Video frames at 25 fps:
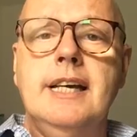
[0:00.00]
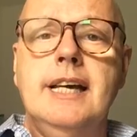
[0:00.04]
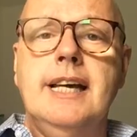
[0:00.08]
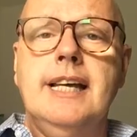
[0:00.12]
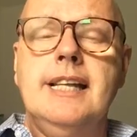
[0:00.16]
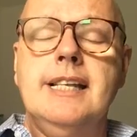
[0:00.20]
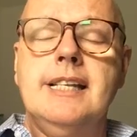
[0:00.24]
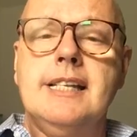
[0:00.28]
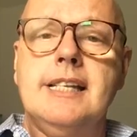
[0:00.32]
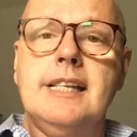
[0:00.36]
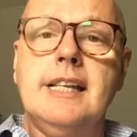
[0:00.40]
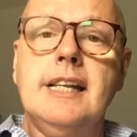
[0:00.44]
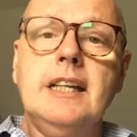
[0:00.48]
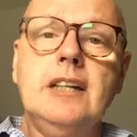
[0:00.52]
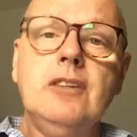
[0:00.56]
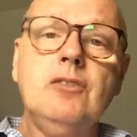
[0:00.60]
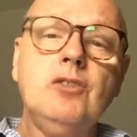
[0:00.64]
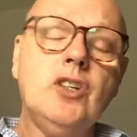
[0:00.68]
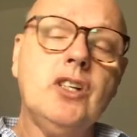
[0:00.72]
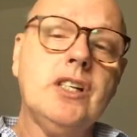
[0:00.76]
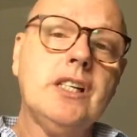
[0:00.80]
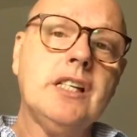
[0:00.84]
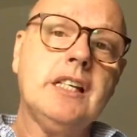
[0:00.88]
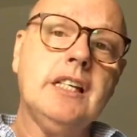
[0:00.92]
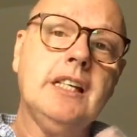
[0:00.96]
instead of
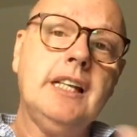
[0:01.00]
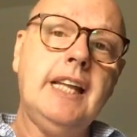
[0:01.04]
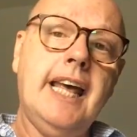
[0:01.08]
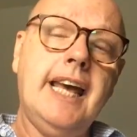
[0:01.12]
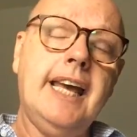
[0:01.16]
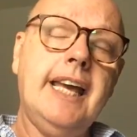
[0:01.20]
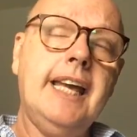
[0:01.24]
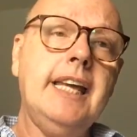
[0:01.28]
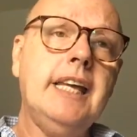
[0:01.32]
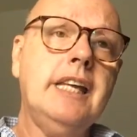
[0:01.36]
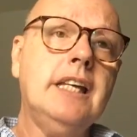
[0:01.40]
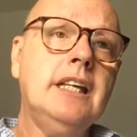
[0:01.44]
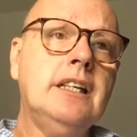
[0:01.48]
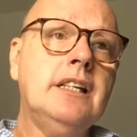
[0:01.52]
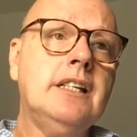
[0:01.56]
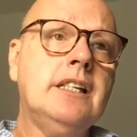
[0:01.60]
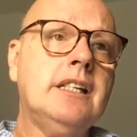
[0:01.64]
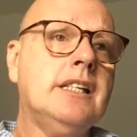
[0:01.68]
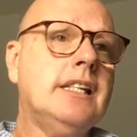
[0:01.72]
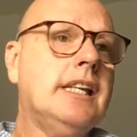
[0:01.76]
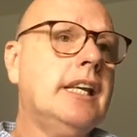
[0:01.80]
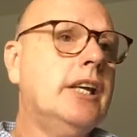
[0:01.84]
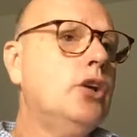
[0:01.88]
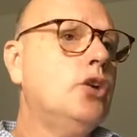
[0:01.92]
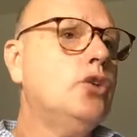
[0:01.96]
just laying,
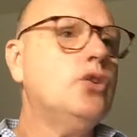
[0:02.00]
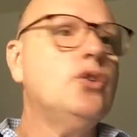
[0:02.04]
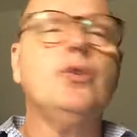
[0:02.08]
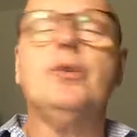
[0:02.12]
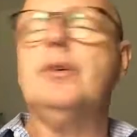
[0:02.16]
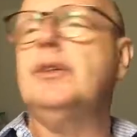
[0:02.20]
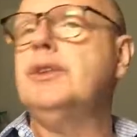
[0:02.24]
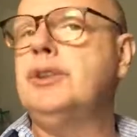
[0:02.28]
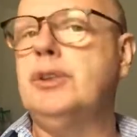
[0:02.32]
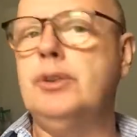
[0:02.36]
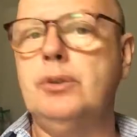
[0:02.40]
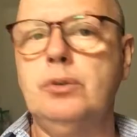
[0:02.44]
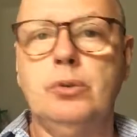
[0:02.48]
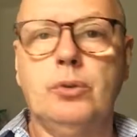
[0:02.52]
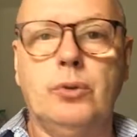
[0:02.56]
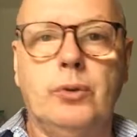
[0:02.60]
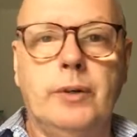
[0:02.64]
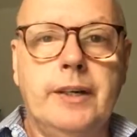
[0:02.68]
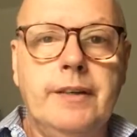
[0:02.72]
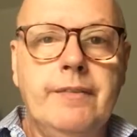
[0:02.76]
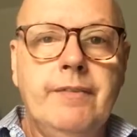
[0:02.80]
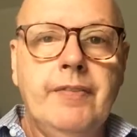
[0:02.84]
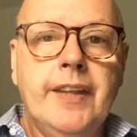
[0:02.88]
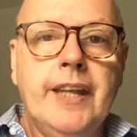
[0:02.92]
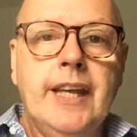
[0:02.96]
say you're doing jewellery,
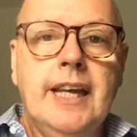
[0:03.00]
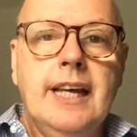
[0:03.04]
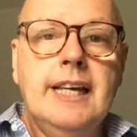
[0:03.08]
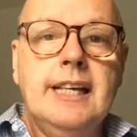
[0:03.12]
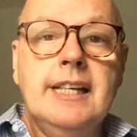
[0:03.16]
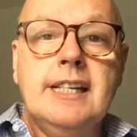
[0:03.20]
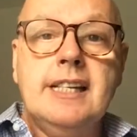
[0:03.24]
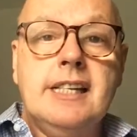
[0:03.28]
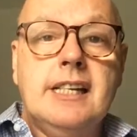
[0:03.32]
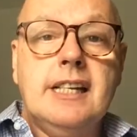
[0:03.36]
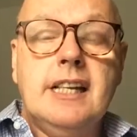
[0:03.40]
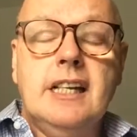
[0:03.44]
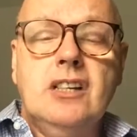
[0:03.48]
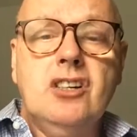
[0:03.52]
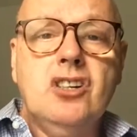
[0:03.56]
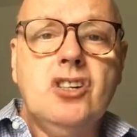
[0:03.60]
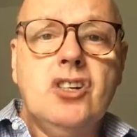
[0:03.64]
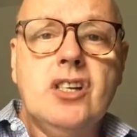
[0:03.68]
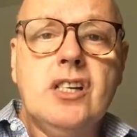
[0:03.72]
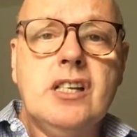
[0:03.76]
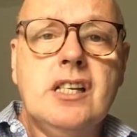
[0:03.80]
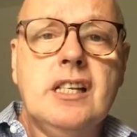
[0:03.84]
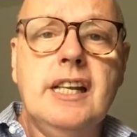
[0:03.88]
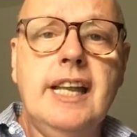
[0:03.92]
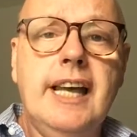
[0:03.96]
instead of
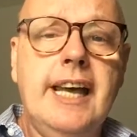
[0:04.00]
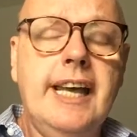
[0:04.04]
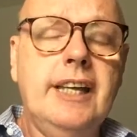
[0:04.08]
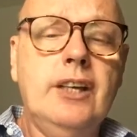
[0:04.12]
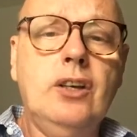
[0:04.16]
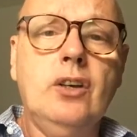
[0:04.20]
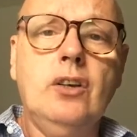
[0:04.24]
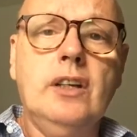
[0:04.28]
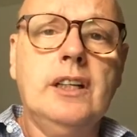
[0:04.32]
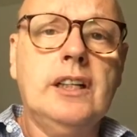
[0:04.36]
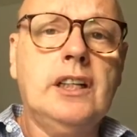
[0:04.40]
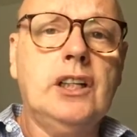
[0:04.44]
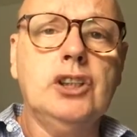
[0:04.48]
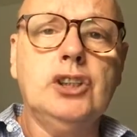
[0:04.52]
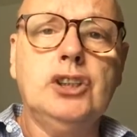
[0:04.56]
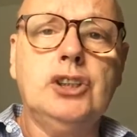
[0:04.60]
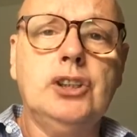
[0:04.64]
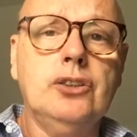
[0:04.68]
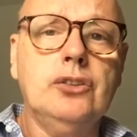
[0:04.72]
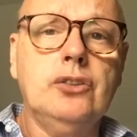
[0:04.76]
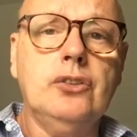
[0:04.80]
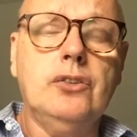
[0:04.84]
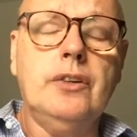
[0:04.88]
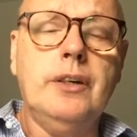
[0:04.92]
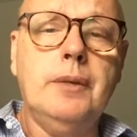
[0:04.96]
just laying your little
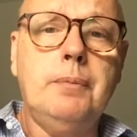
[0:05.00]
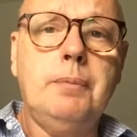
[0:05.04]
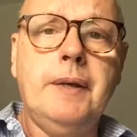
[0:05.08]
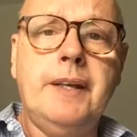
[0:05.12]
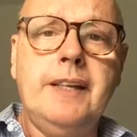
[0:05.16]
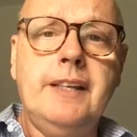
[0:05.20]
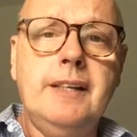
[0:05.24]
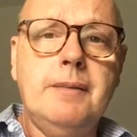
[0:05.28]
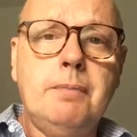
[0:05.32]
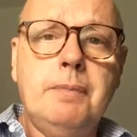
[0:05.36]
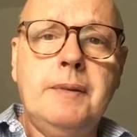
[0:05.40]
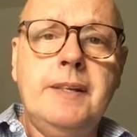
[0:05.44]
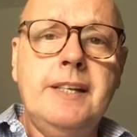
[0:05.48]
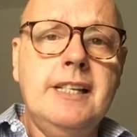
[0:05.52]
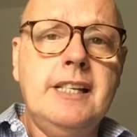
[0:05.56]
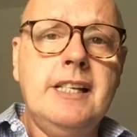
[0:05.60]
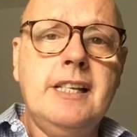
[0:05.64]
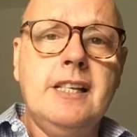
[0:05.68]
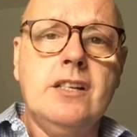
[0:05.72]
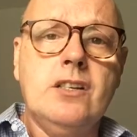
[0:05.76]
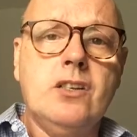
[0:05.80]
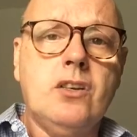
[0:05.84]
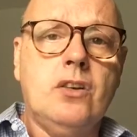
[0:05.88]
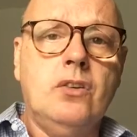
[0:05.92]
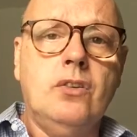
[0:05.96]
jewellery
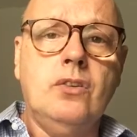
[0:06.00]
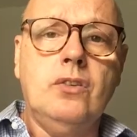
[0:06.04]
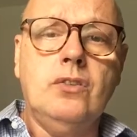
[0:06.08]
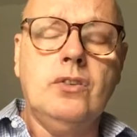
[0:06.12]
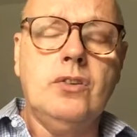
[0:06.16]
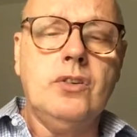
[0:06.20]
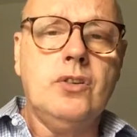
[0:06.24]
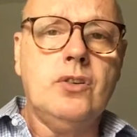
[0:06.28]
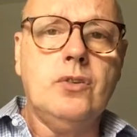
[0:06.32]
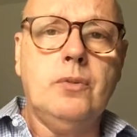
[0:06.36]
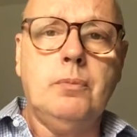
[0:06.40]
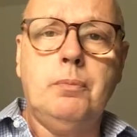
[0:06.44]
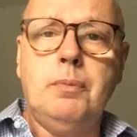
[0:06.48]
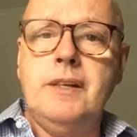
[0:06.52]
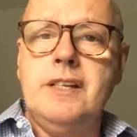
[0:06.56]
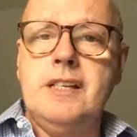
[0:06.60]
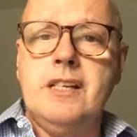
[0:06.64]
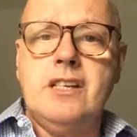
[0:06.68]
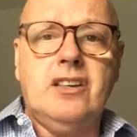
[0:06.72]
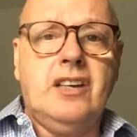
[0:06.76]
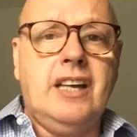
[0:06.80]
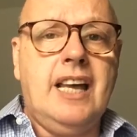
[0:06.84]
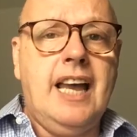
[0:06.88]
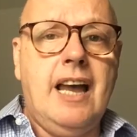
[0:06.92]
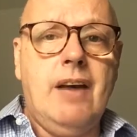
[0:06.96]
pieces onto a piece
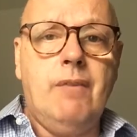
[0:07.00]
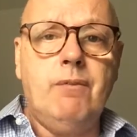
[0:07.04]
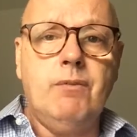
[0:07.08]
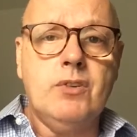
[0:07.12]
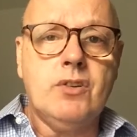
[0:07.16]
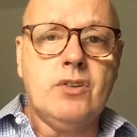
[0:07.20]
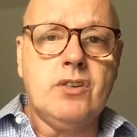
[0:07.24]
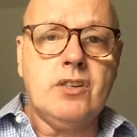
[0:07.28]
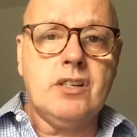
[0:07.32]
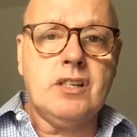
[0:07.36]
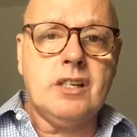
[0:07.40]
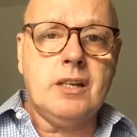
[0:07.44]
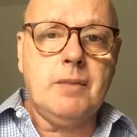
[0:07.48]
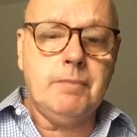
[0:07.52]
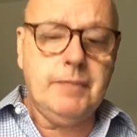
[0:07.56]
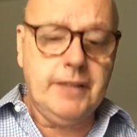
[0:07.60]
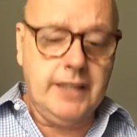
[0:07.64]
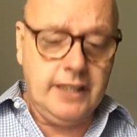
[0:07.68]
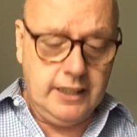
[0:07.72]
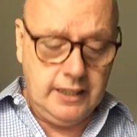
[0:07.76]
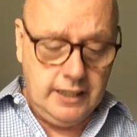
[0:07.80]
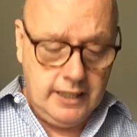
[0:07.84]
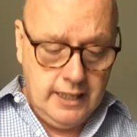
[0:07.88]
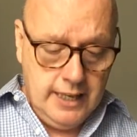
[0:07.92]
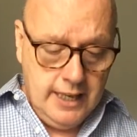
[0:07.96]
of canvas or
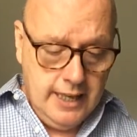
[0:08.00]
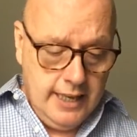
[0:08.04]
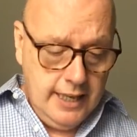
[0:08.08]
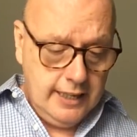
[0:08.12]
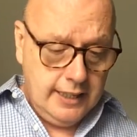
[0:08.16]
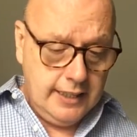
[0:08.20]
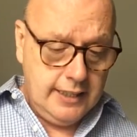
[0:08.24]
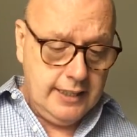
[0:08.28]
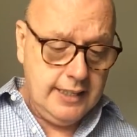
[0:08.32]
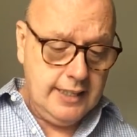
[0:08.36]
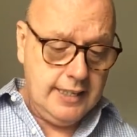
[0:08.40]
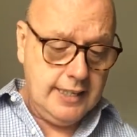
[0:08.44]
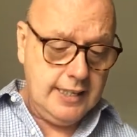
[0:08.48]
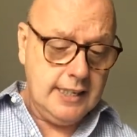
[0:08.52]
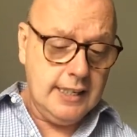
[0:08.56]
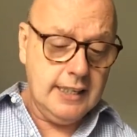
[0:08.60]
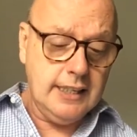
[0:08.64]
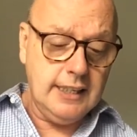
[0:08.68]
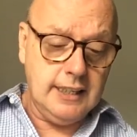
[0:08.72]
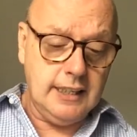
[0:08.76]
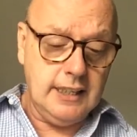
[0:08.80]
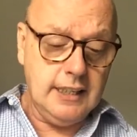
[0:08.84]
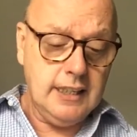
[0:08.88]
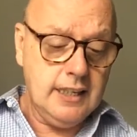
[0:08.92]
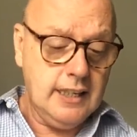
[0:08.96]
something,
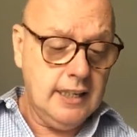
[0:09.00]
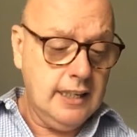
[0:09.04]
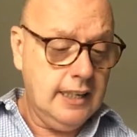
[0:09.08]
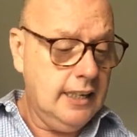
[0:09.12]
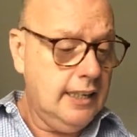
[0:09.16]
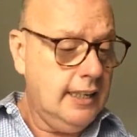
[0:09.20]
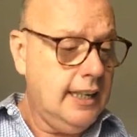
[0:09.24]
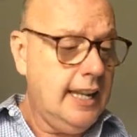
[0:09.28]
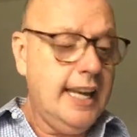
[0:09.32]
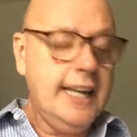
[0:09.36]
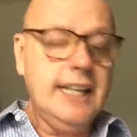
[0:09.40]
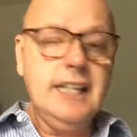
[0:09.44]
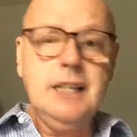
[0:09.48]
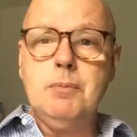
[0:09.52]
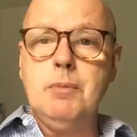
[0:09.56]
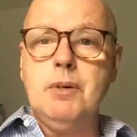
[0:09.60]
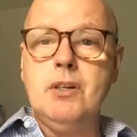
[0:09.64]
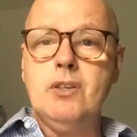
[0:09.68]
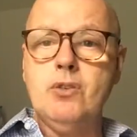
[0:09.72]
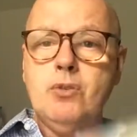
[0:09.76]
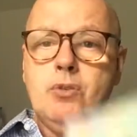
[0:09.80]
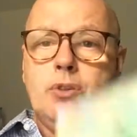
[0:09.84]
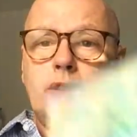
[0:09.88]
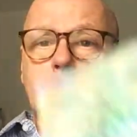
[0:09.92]
consider laying them onto